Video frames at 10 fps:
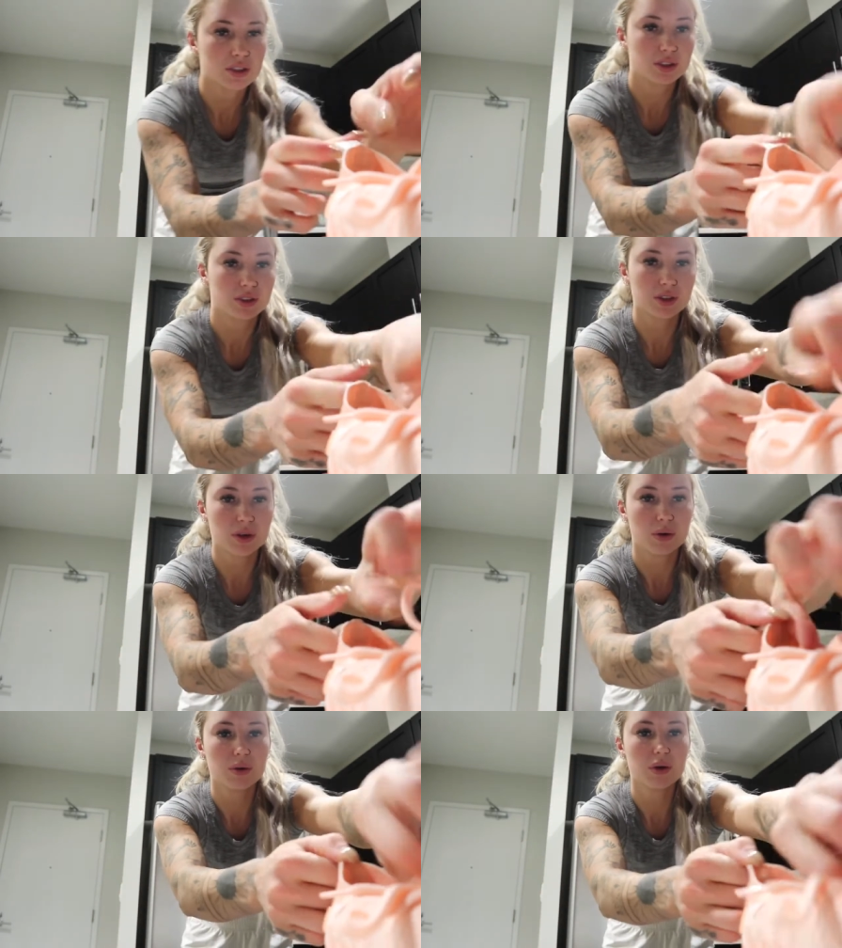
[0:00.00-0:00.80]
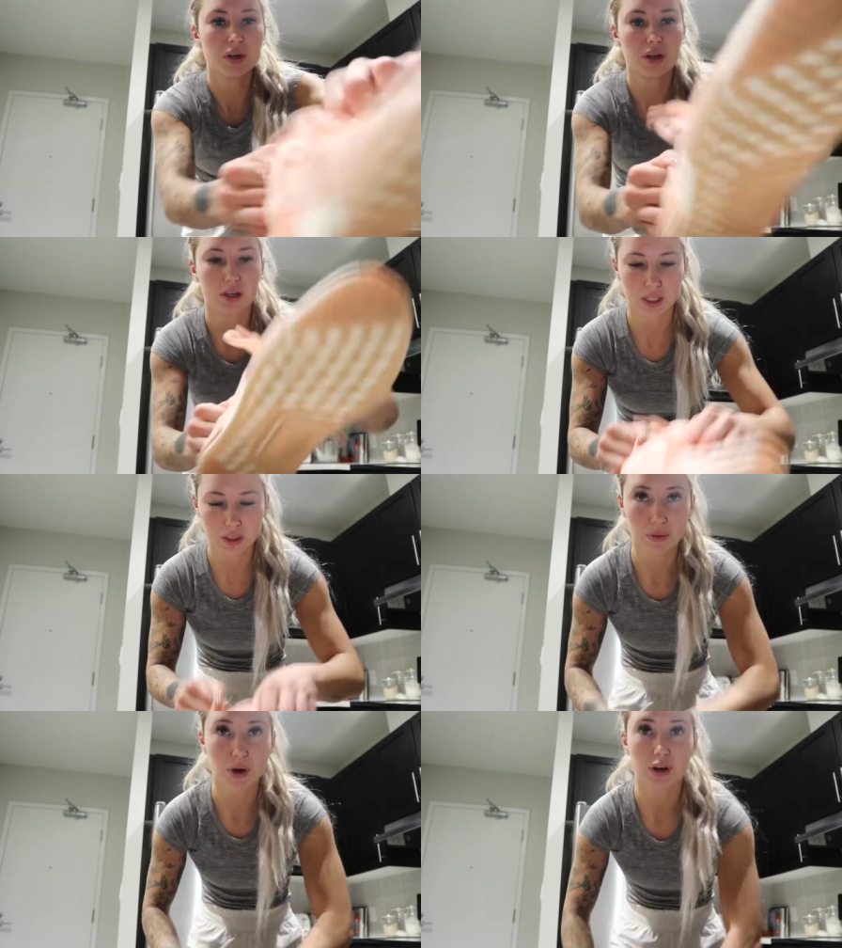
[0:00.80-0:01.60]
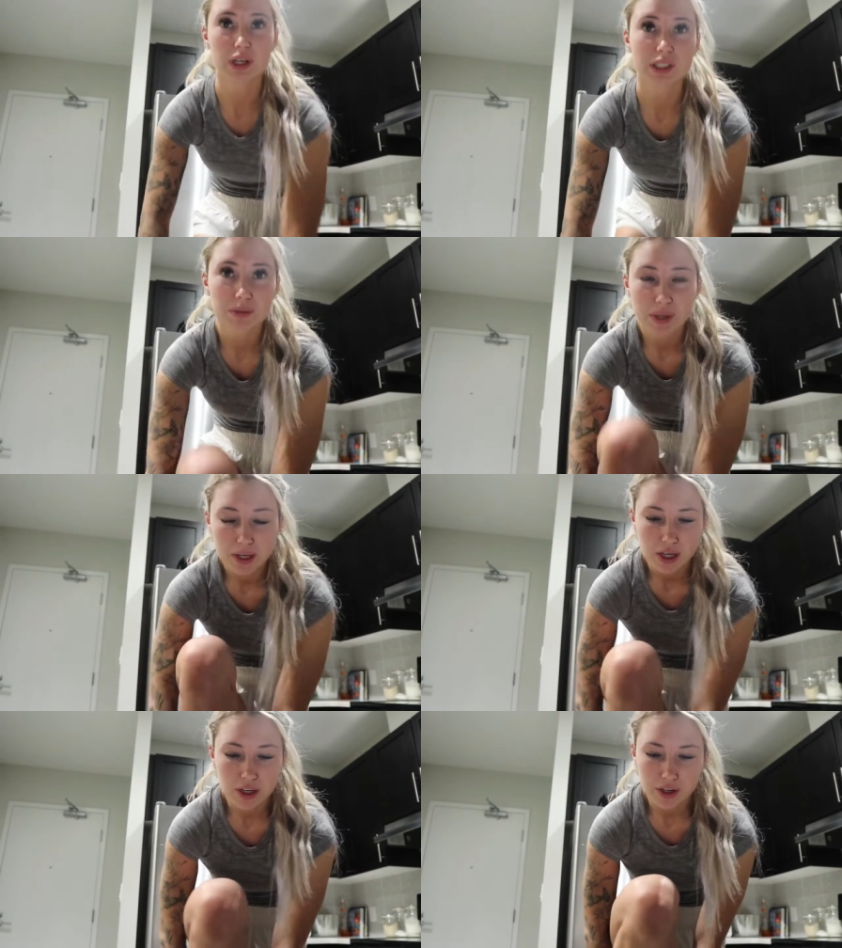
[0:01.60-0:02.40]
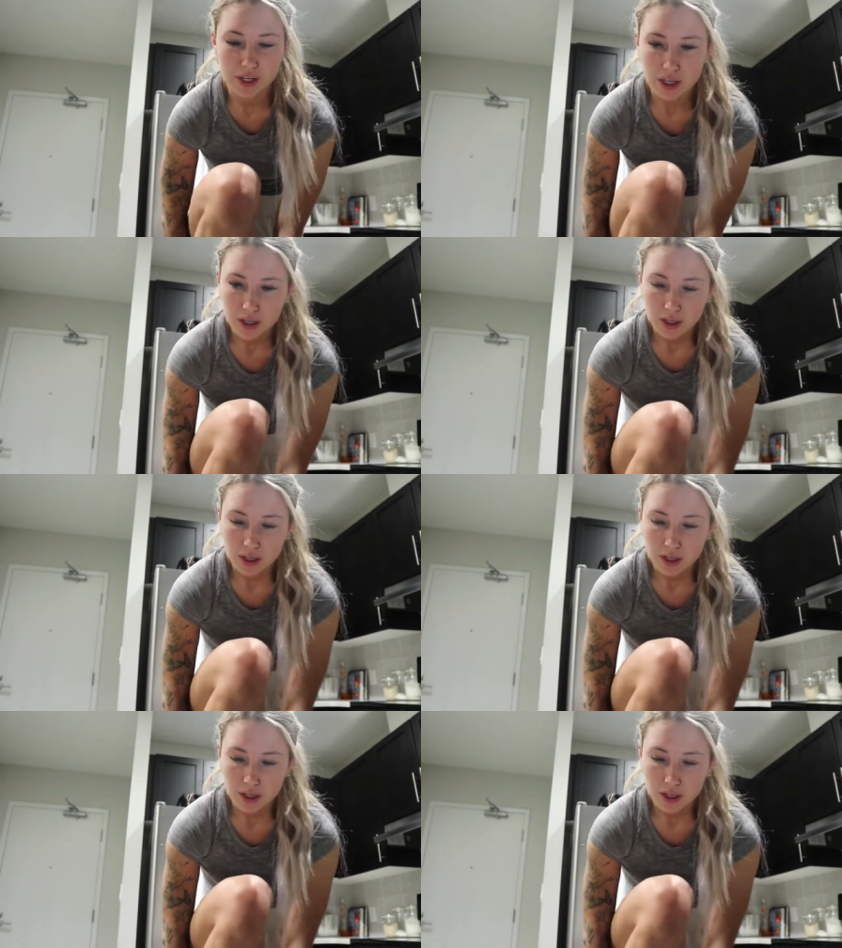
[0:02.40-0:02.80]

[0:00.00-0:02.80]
so, I need water because I'm getting hungry.